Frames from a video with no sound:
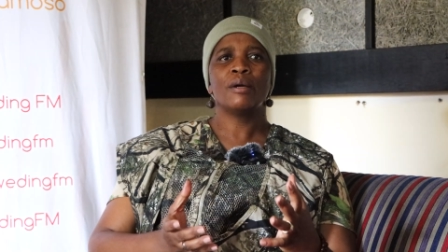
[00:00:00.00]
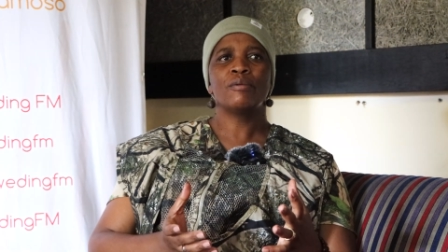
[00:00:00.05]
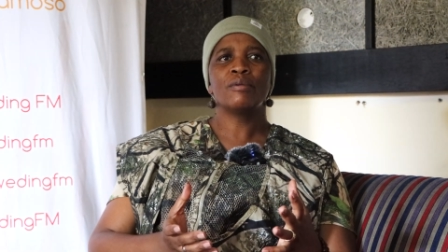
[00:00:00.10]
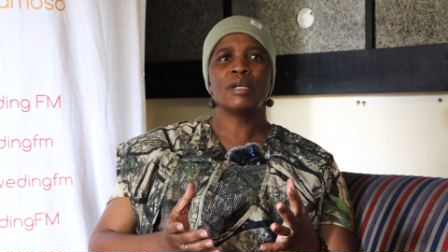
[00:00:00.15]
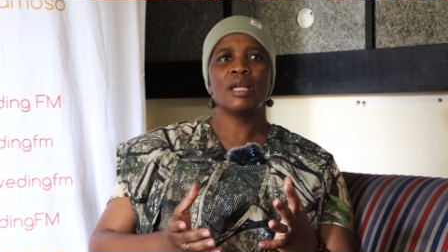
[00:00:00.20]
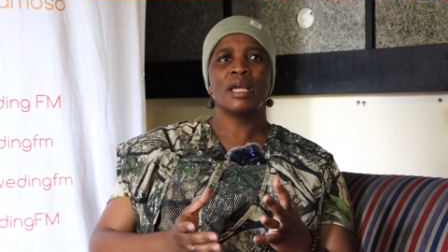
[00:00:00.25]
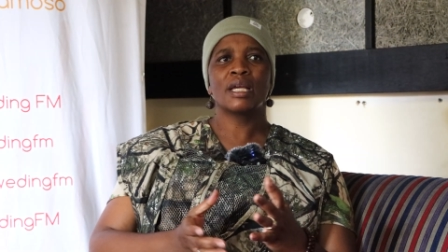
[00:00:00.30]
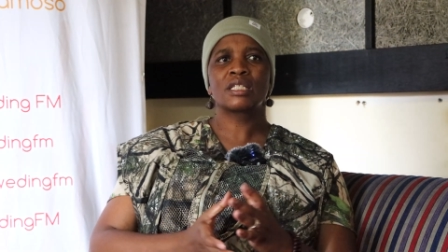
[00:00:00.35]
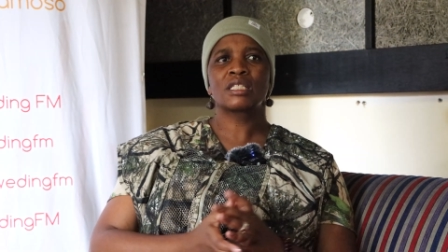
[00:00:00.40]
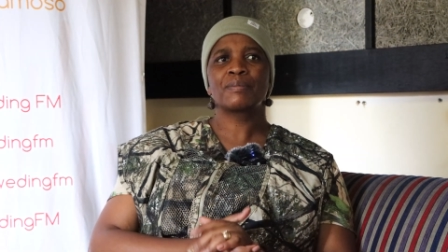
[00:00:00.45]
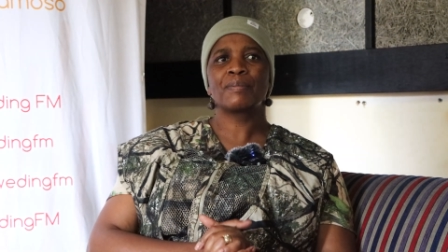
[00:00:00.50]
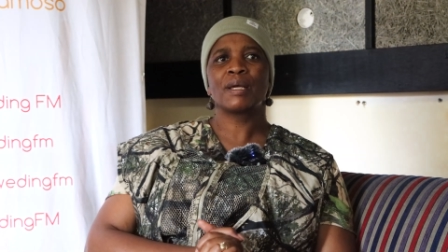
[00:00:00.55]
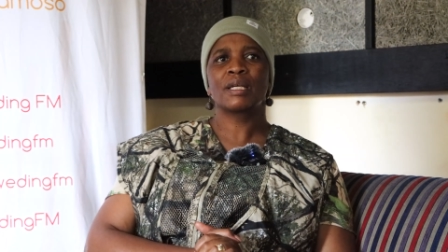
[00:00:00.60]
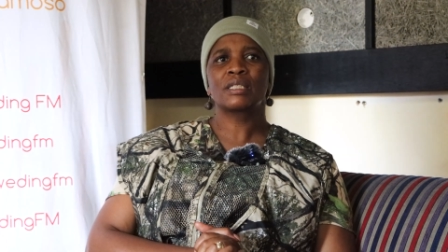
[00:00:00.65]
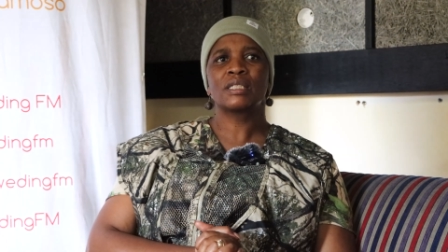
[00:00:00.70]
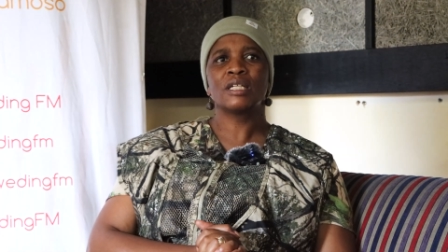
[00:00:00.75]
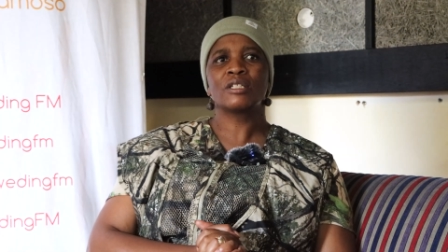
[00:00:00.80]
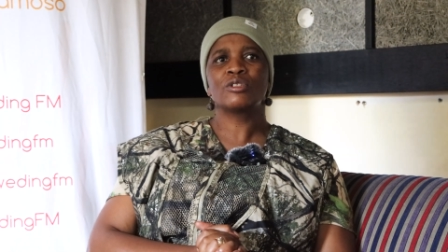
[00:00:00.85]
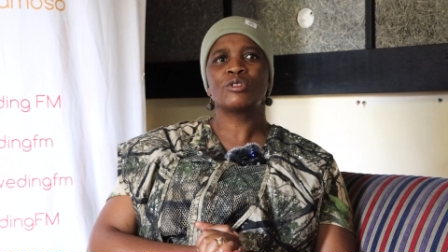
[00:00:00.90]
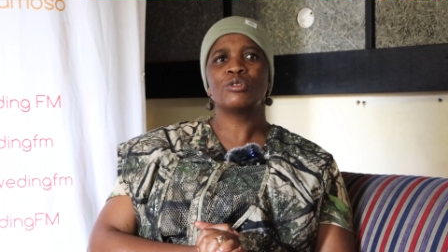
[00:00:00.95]
We
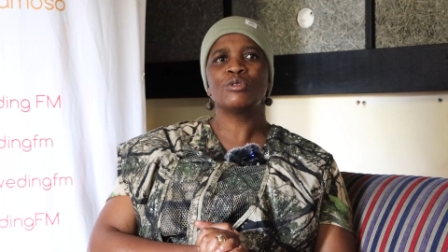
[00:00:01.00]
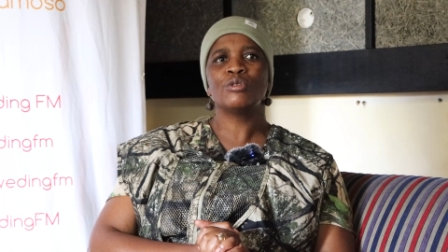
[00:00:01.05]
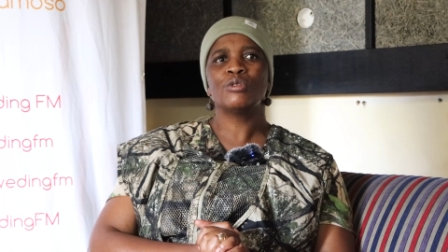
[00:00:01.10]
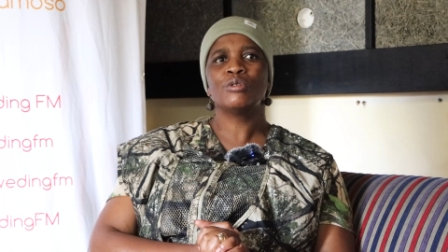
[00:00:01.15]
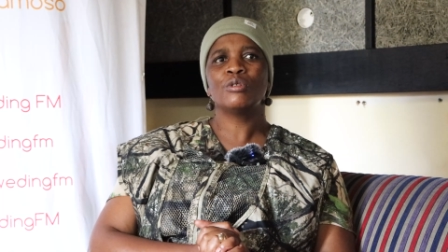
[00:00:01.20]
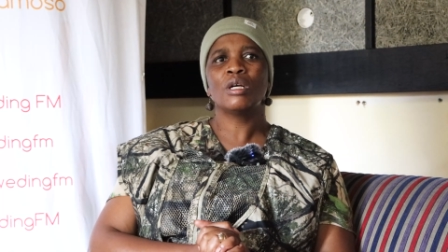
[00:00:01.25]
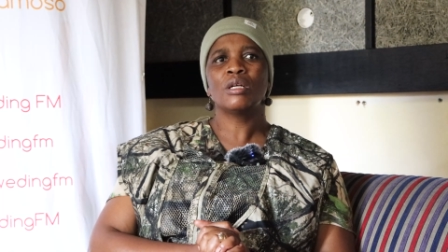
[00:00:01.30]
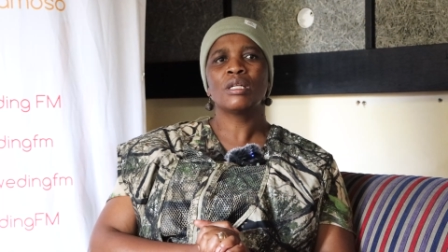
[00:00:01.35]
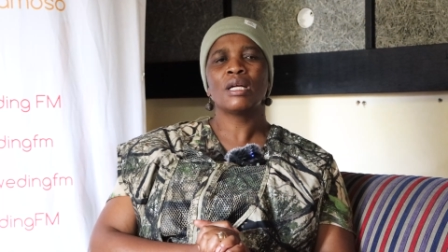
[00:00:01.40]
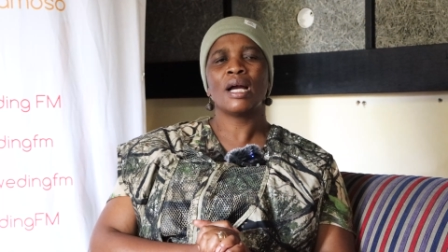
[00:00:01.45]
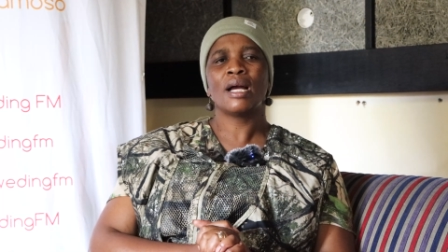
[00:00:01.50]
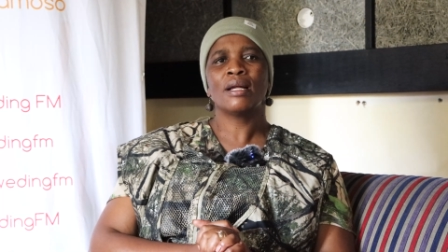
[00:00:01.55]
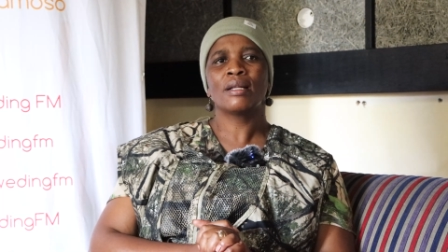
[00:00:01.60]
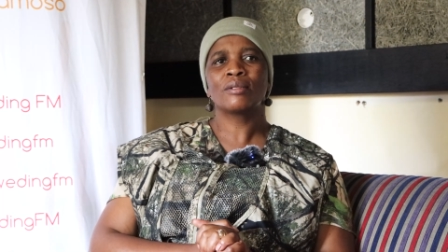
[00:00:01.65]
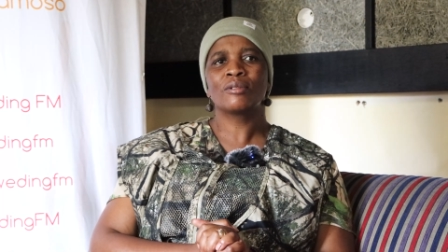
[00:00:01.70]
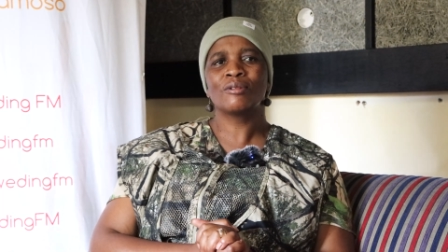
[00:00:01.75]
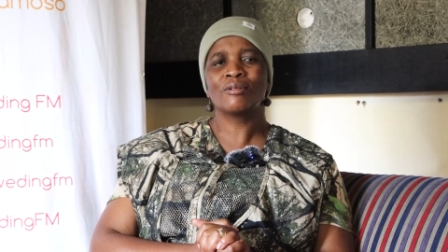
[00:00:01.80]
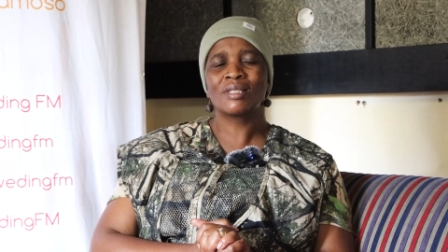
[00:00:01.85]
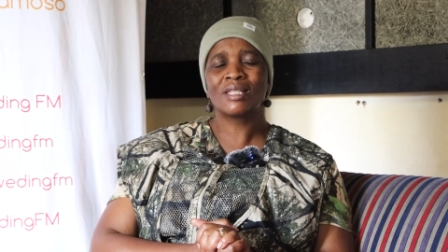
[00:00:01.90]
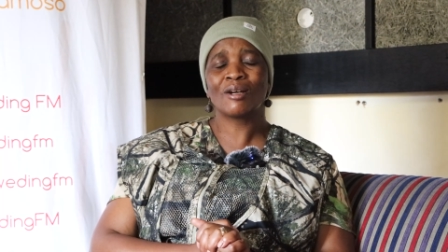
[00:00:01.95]
expected
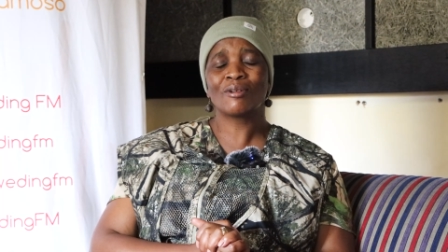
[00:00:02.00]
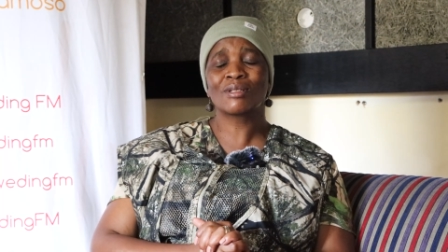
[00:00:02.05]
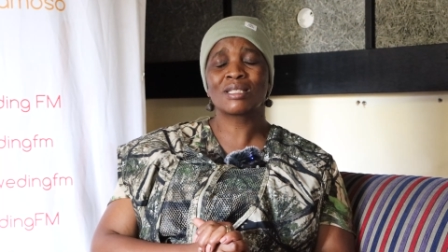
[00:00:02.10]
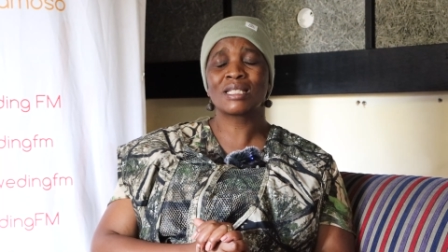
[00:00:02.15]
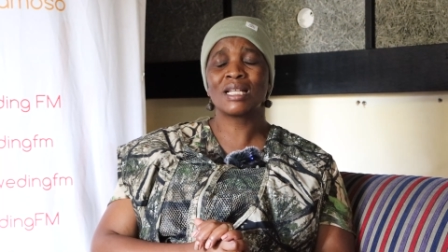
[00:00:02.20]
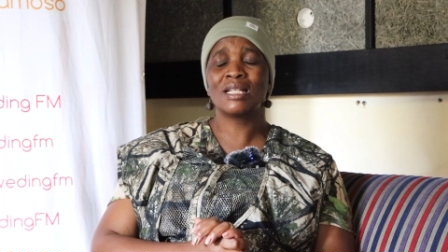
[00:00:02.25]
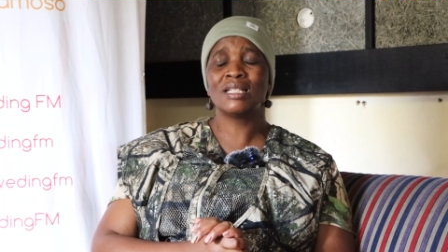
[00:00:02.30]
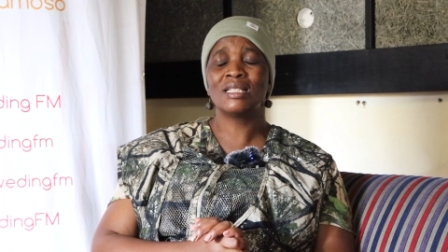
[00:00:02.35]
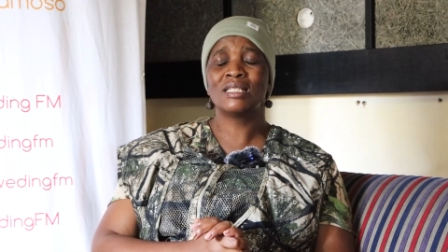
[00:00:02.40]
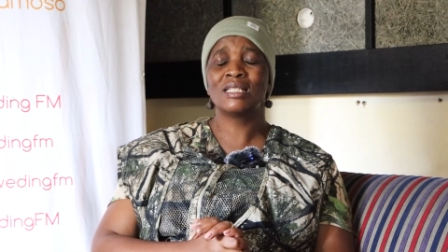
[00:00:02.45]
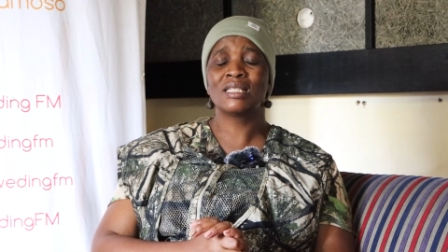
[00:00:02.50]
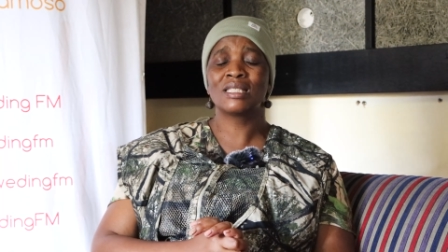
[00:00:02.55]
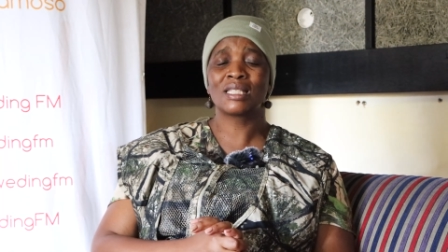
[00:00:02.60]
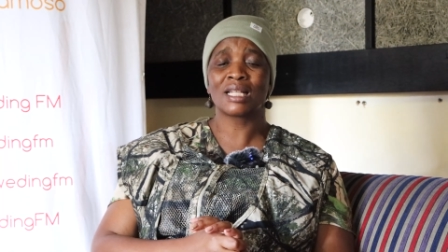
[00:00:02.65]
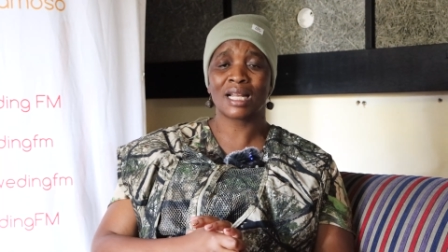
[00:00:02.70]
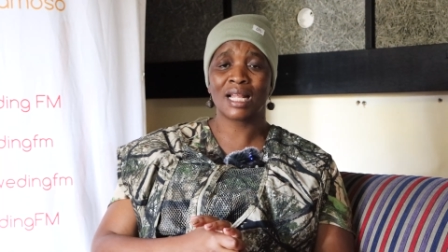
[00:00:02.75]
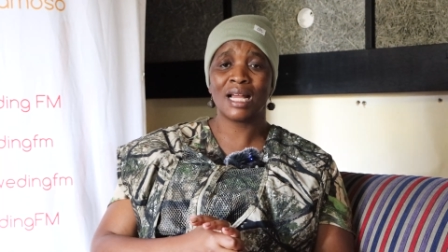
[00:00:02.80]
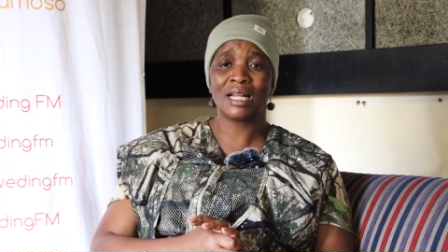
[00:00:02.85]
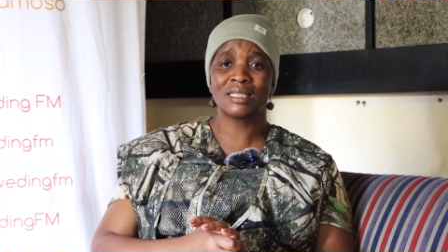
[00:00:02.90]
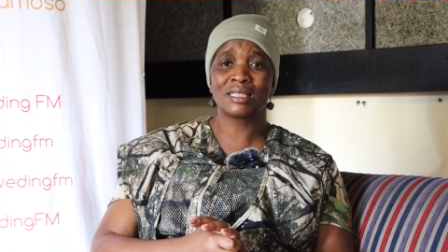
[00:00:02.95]

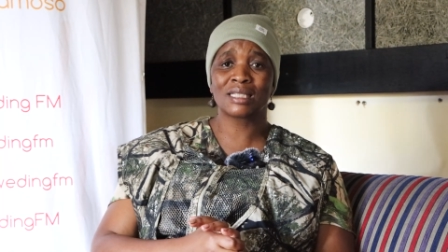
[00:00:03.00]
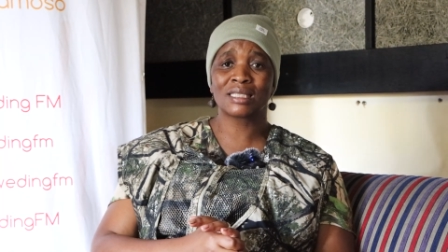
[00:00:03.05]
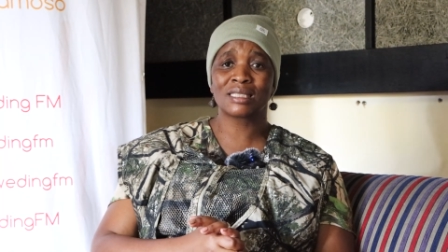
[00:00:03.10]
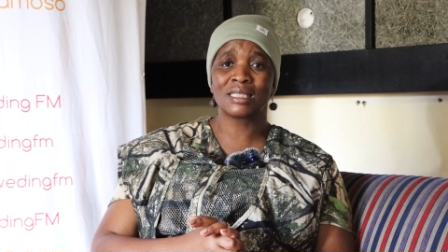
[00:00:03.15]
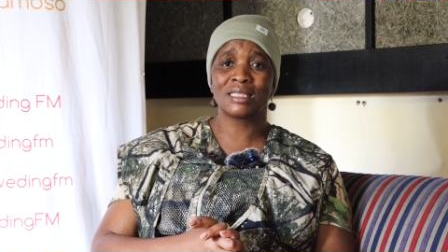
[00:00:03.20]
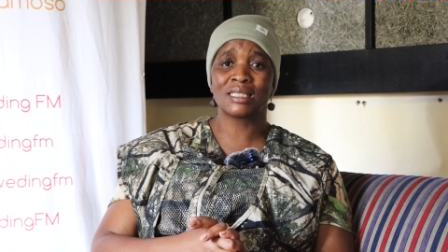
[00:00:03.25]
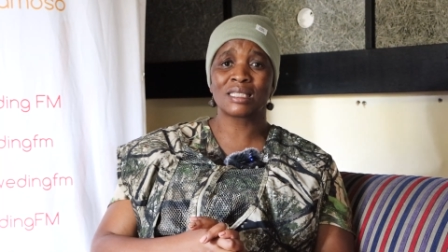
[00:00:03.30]
2,300